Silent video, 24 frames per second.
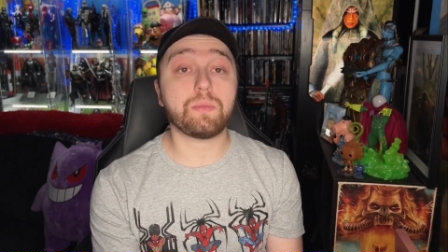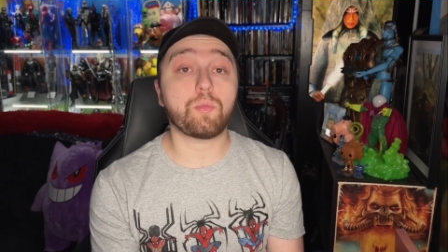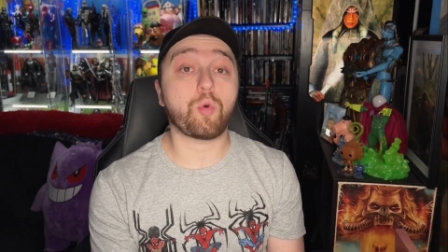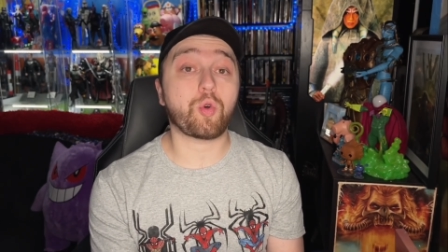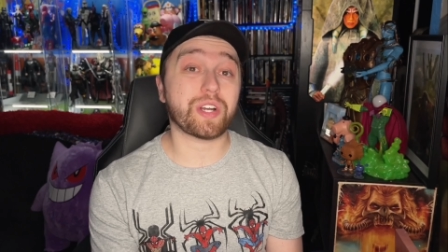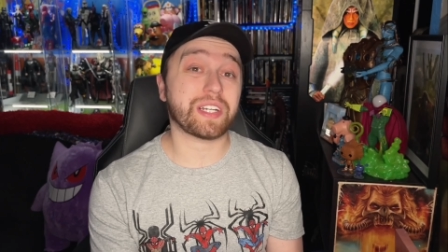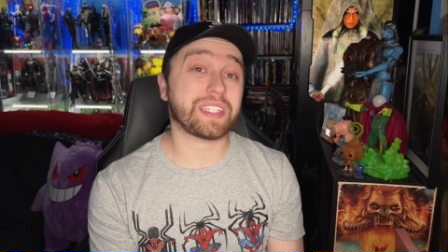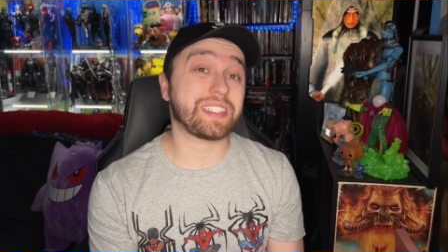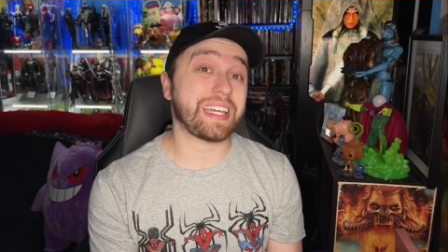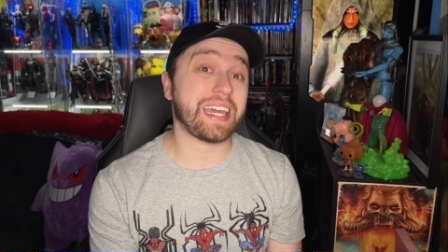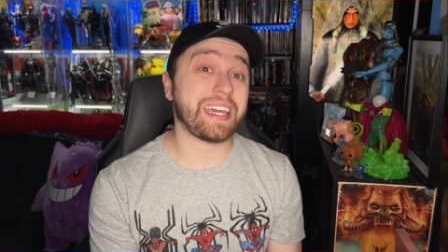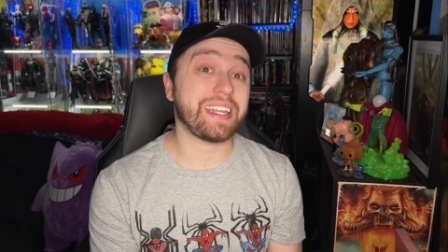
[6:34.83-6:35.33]
more
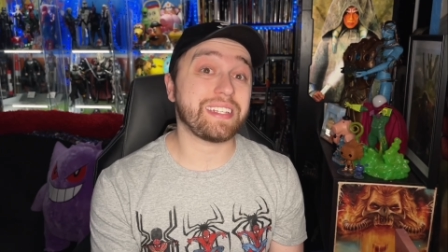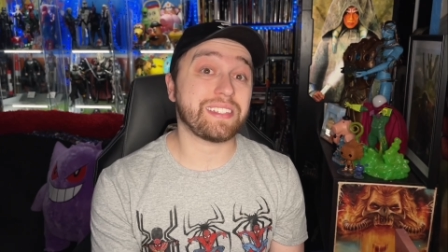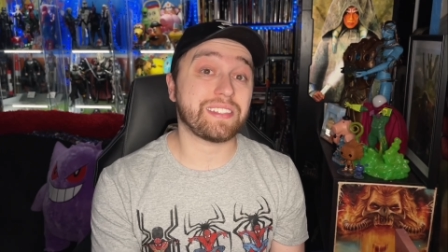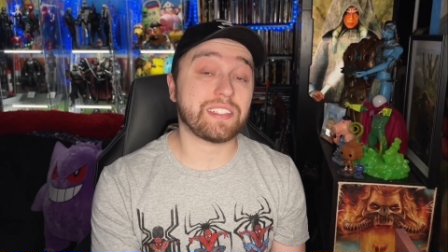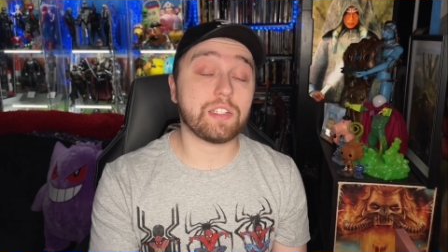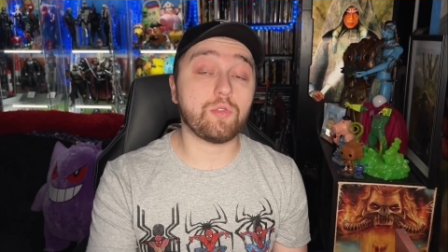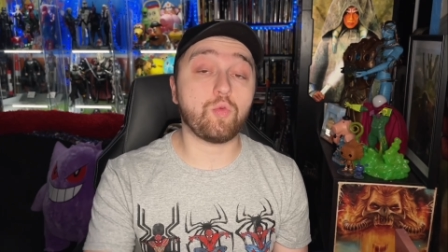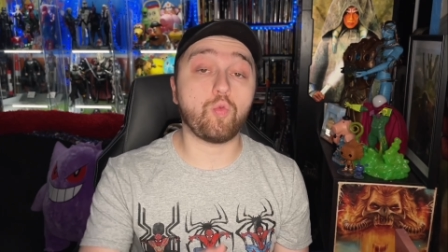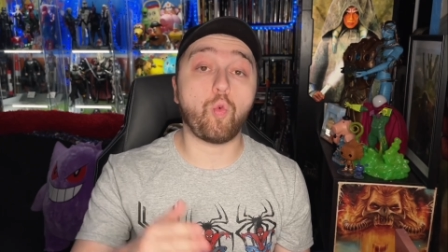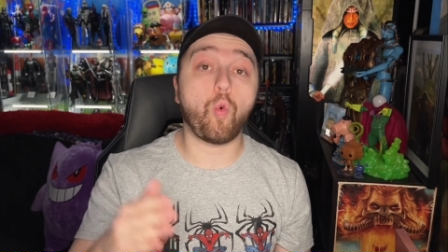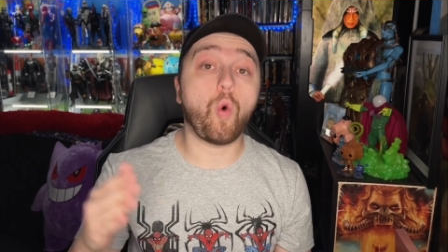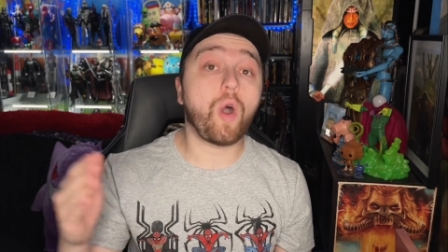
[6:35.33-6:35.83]
excited to
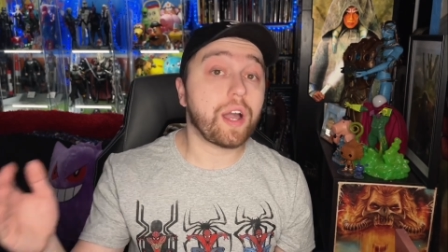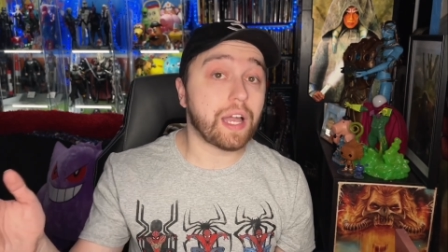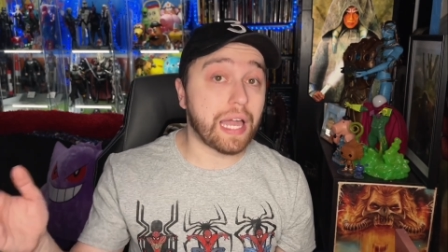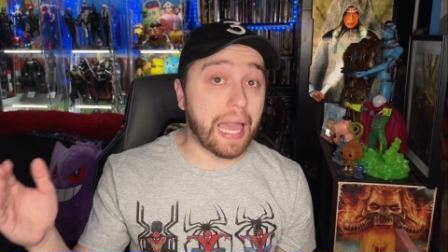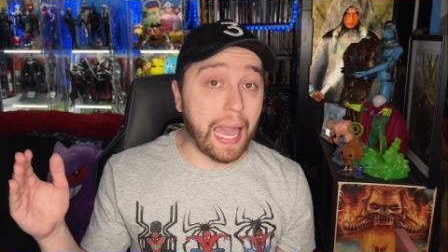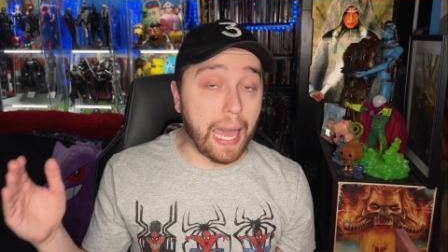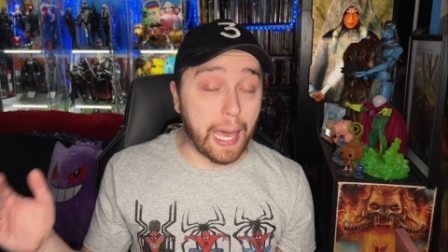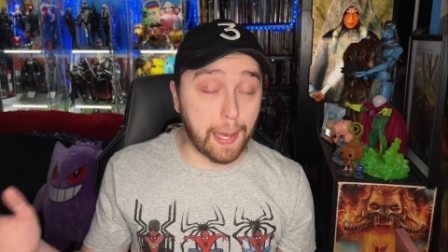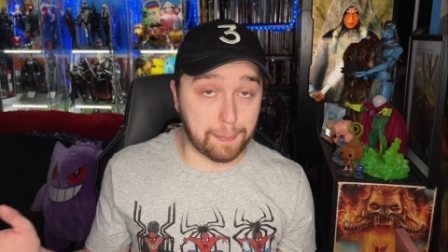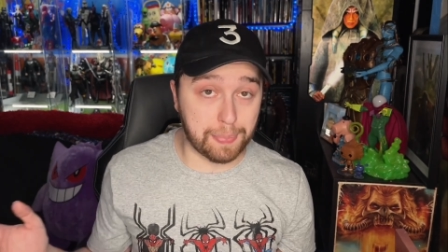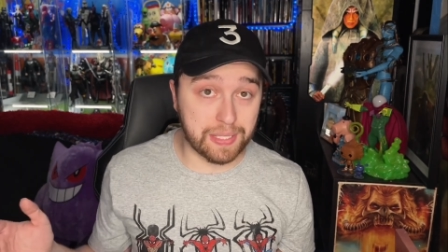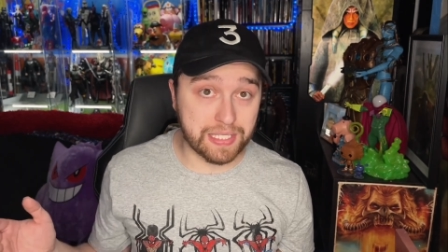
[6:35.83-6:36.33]
see what
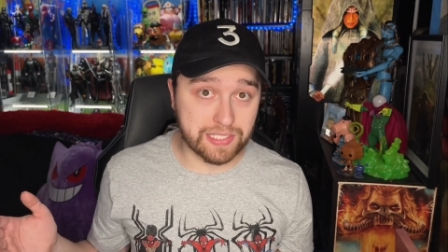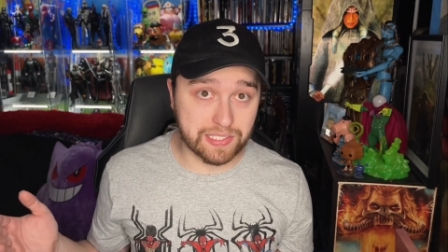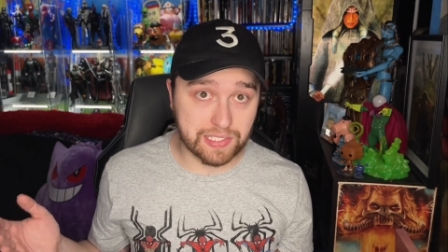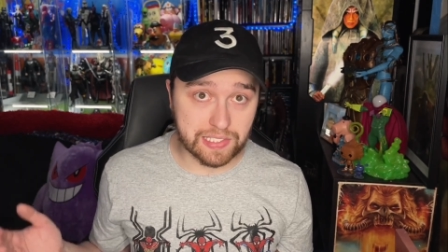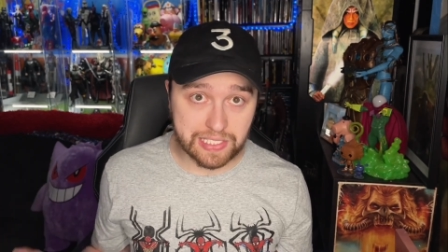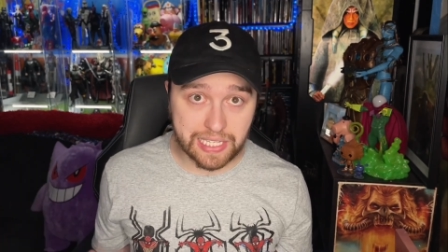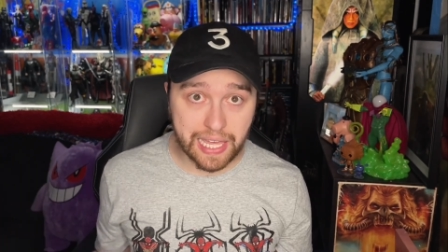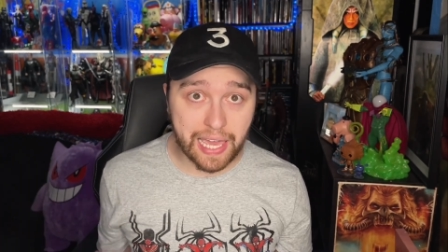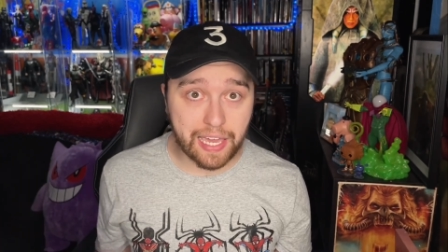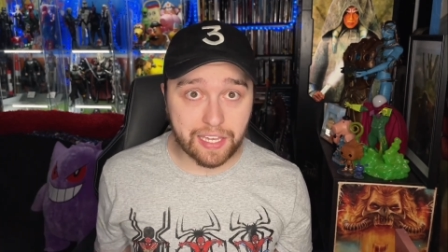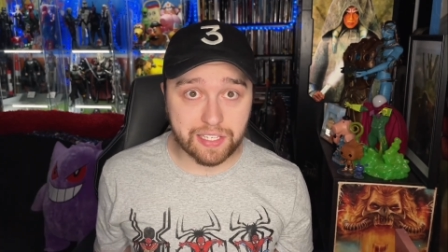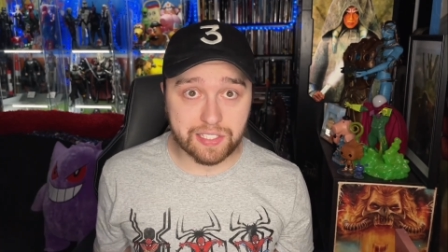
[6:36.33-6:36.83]
happens
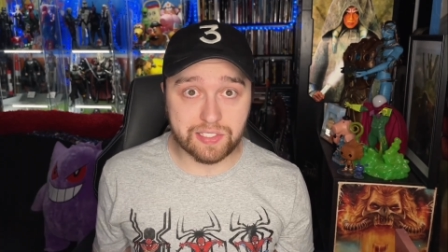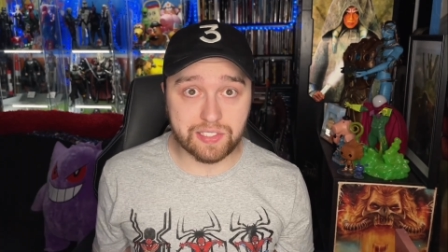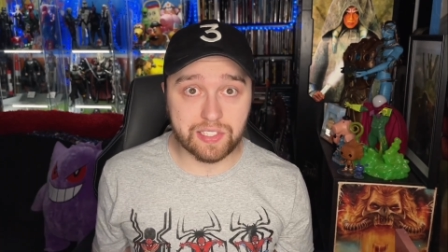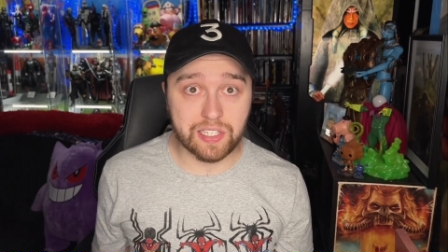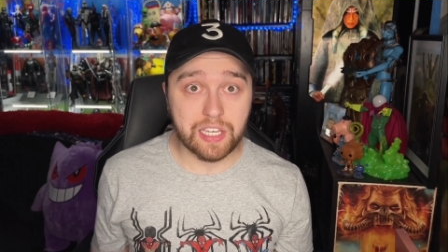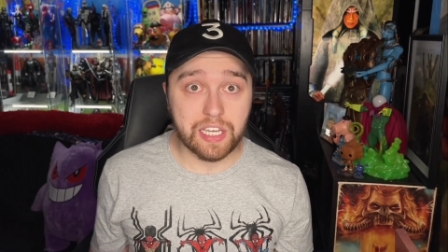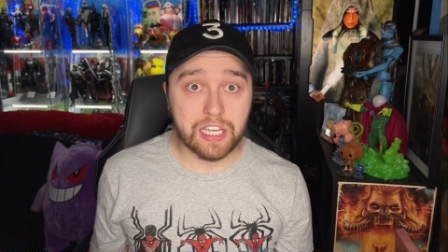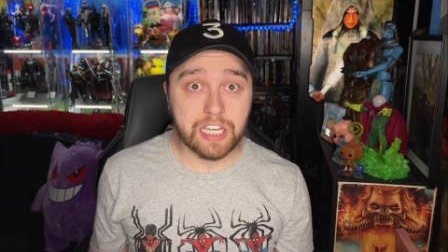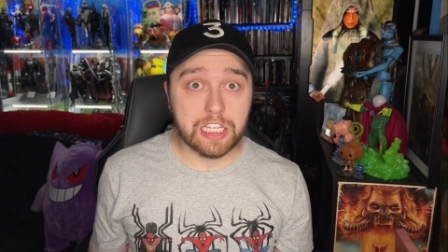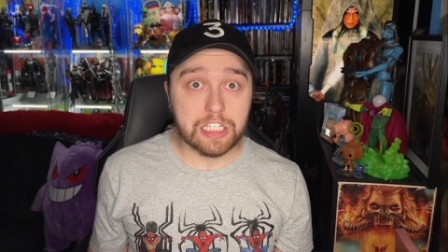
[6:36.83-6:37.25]
next,